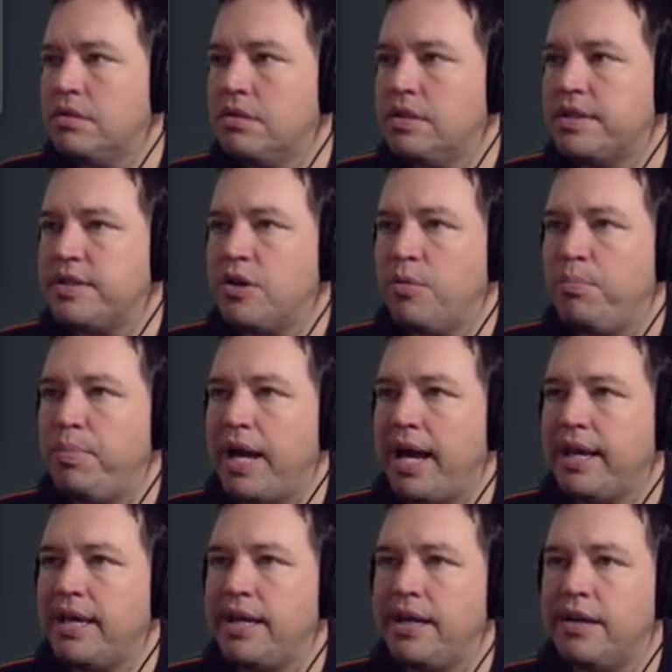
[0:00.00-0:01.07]
Let's go
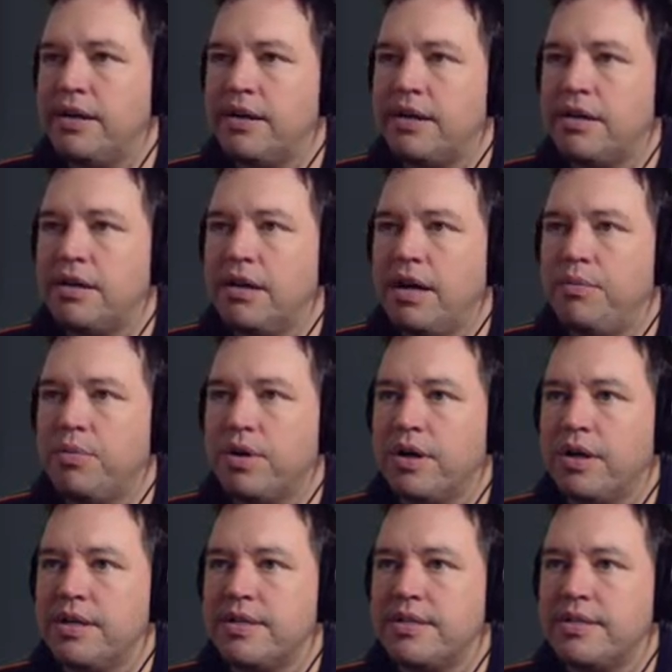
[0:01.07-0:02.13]
back here, and we're
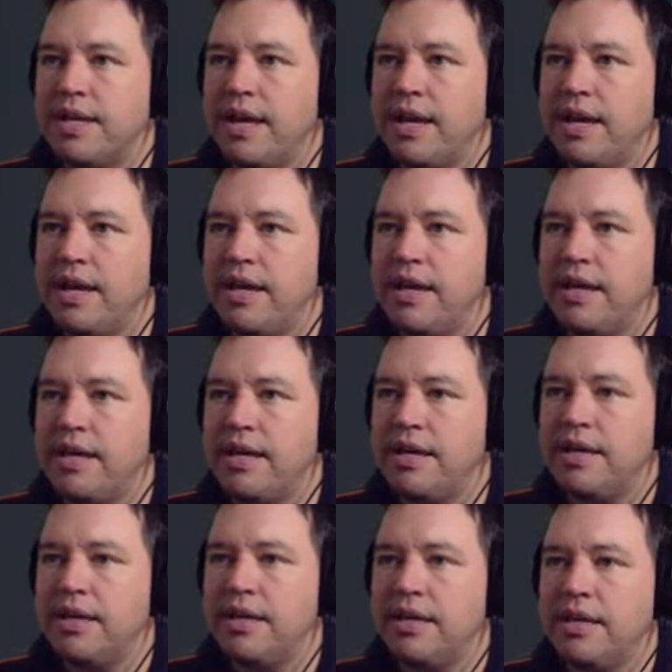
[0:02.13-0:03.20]
going to say
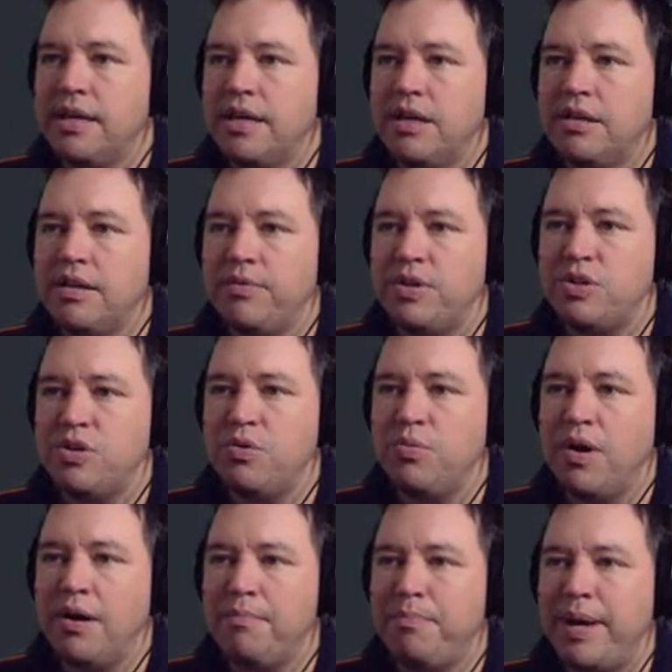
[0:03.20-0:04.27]
that we do
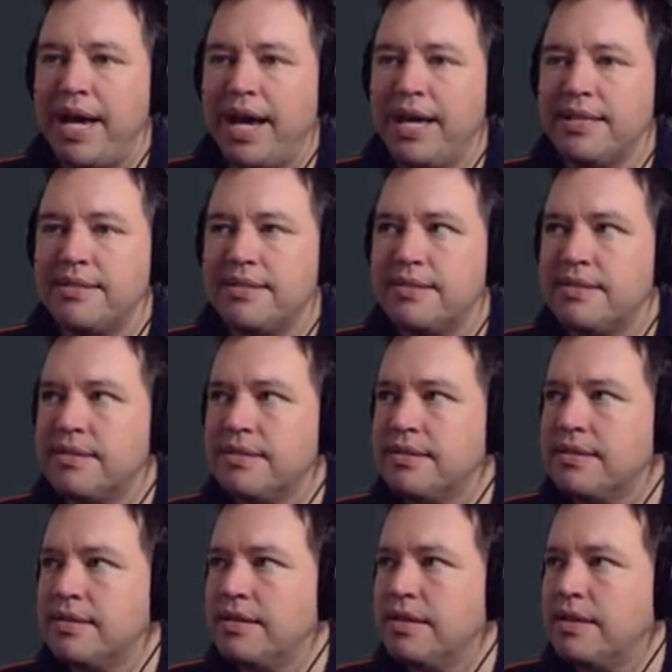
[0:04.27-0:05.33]
want BATS.
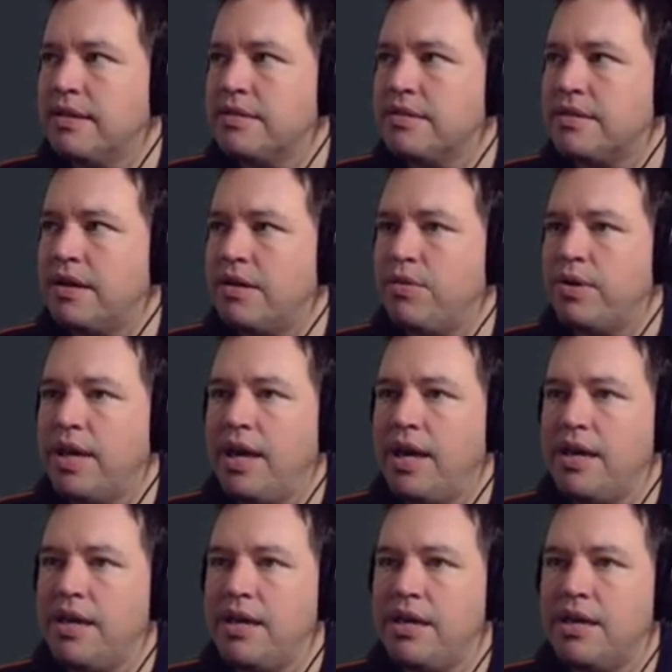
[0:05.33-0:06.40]
Say
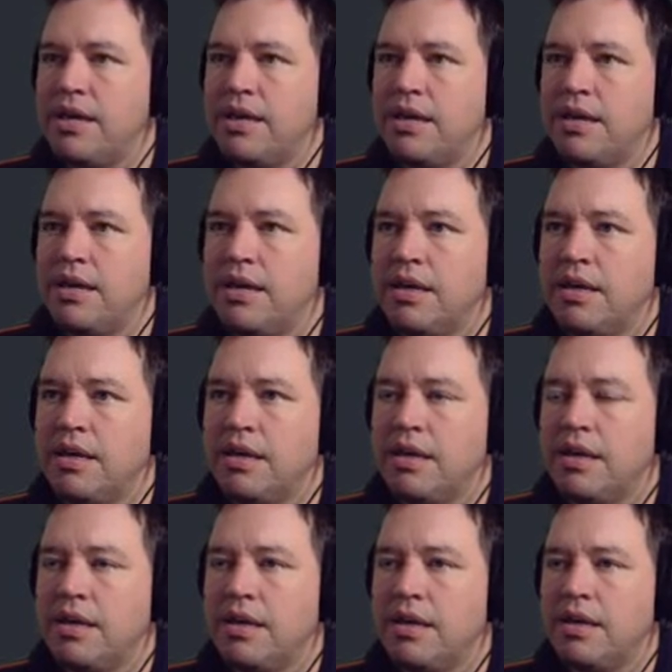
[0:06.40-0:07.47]
OK.
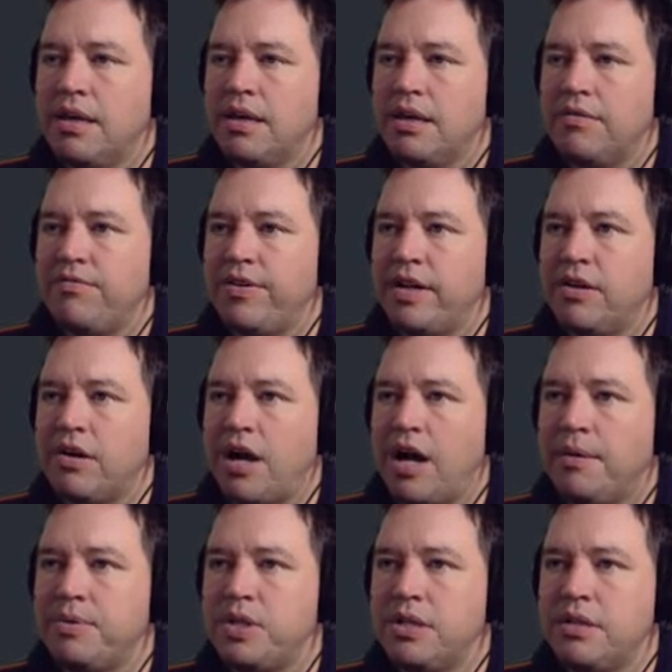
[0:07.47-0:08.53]
Configure
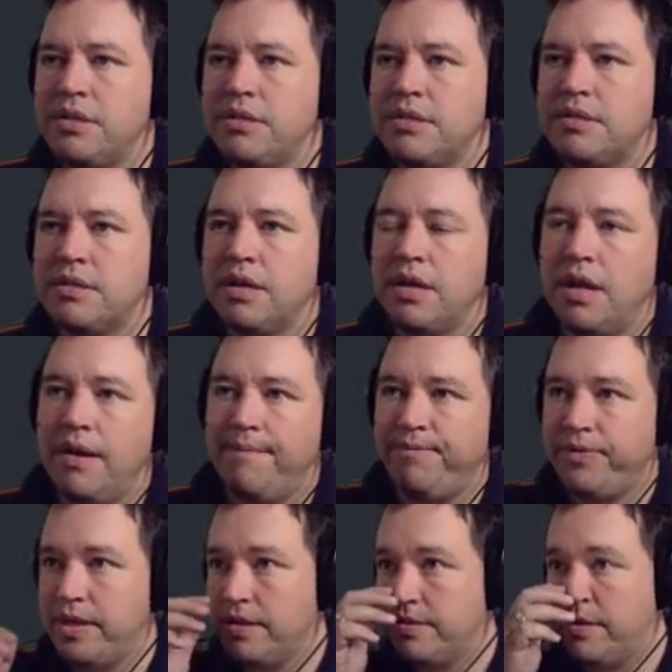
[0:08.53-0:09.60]
options.
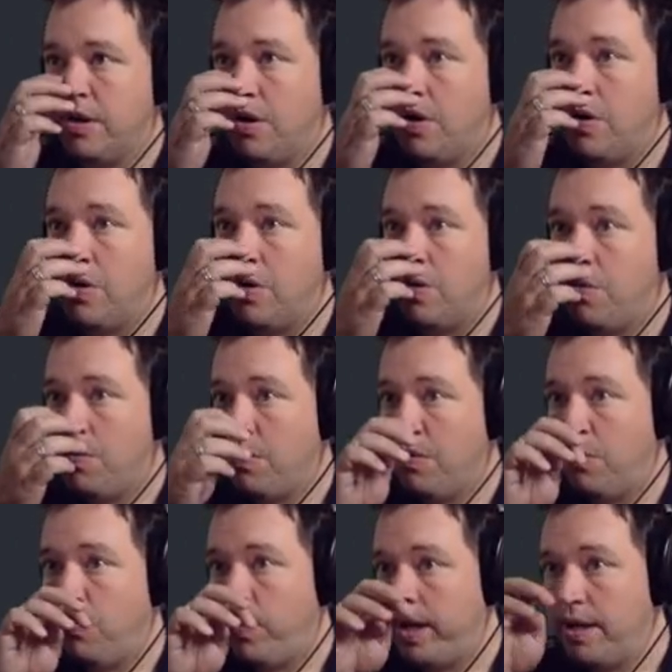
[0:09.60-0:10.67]
So
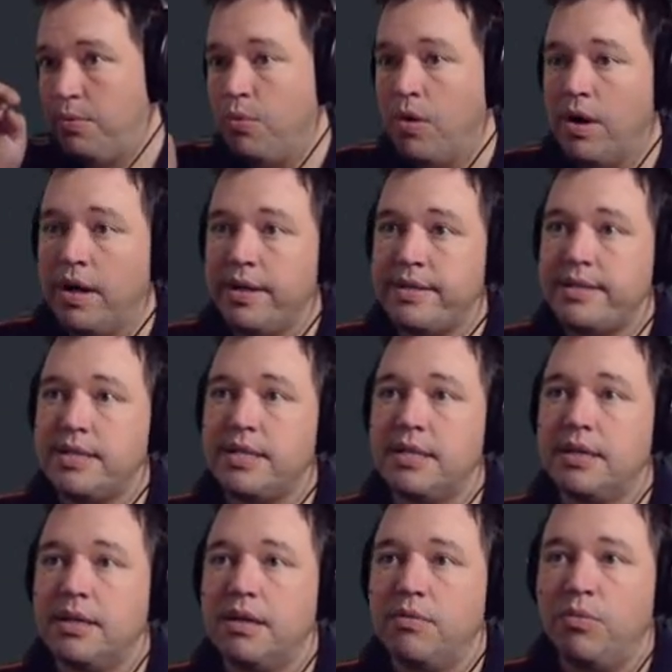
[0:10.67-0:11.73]
we're not
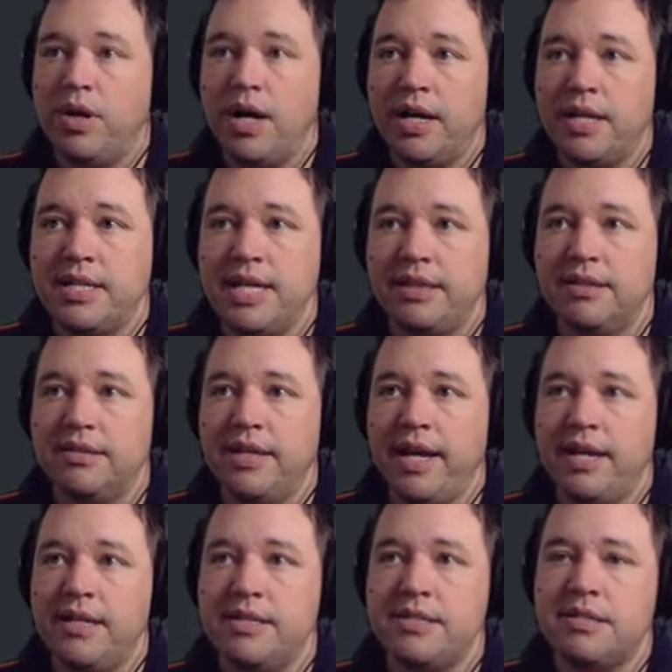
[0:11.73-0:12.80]
going to take the
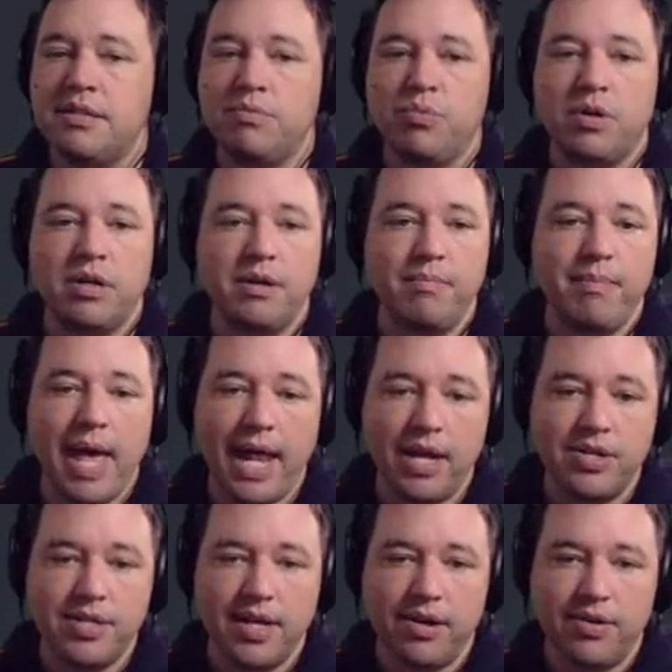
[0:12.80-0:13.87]
latest. We're going to
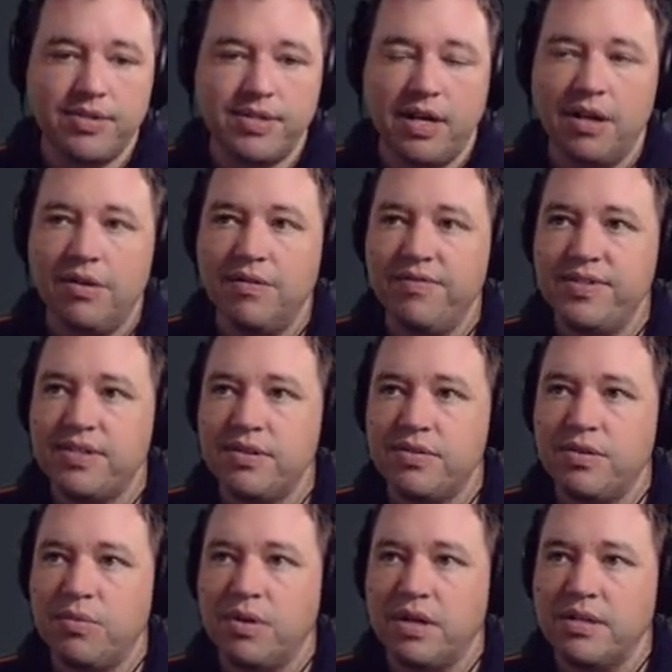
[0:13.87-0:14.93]
manage that ourselves.
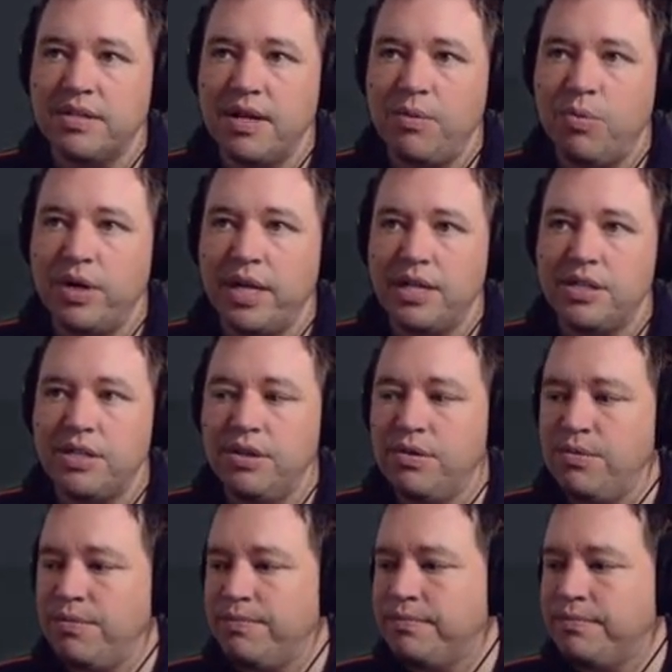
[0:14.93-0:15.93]
So we're going to say 182.